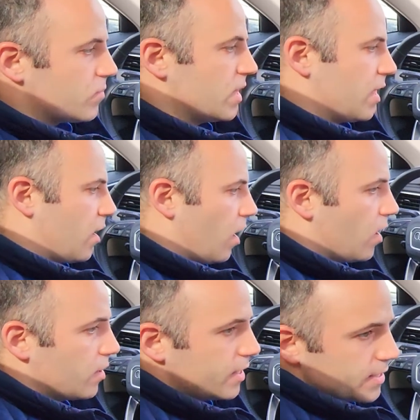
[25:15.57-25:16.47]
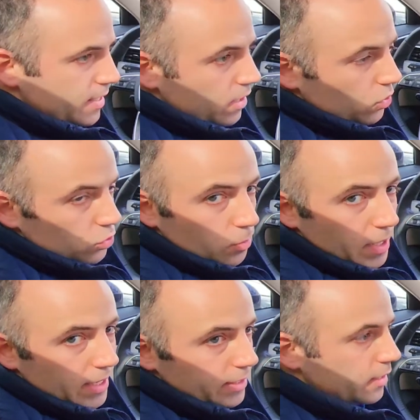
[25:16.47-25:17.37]
the car is not
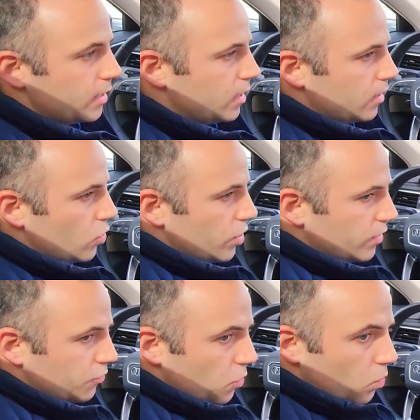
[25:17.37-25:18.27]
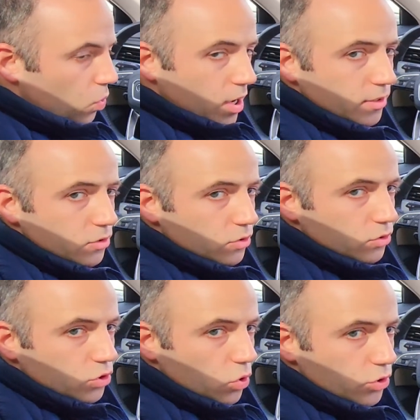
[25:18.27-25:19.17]
automatically going from one
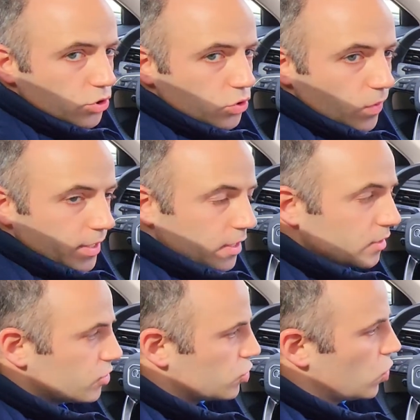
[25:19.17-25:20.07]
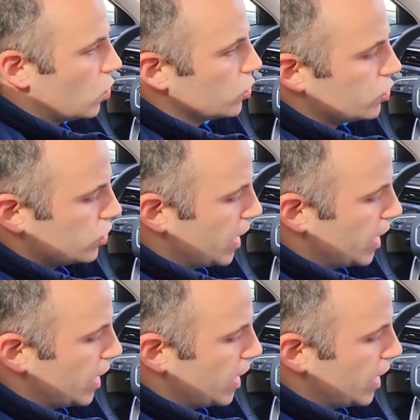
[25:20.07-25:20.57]
source to another source,